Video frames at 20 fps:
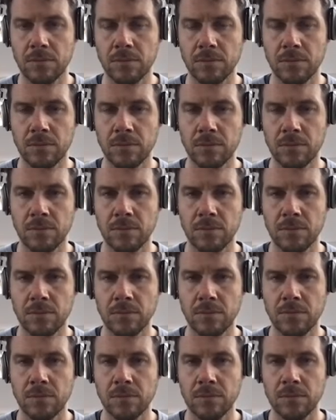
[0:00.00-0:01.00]

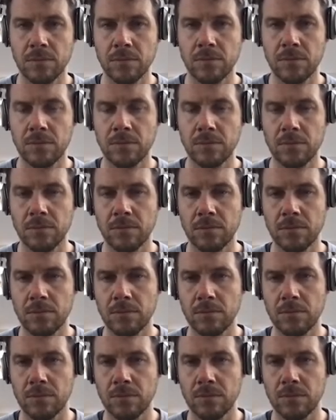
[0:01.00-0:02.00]

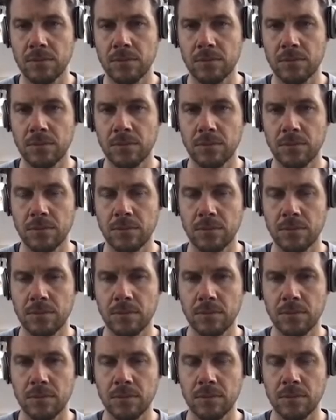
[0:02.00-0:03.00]

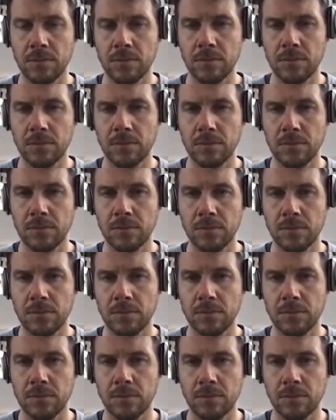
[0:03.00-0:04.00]

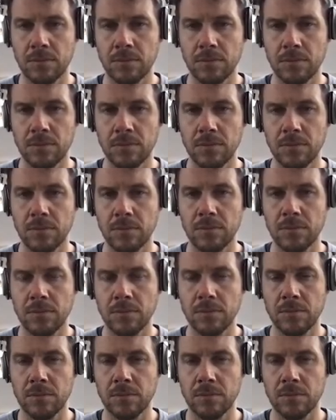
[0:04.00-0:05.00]

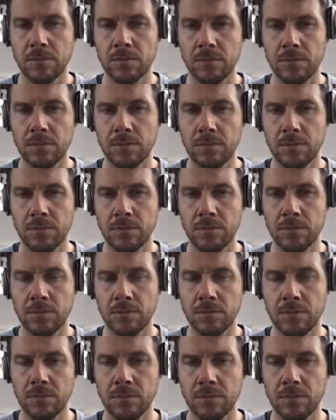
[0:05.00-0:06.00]

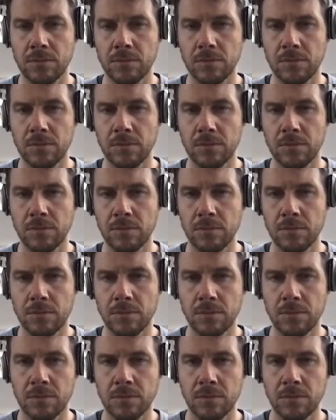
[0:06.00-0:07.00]

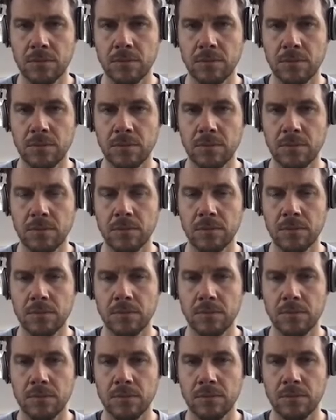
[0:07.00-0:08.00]
(silent)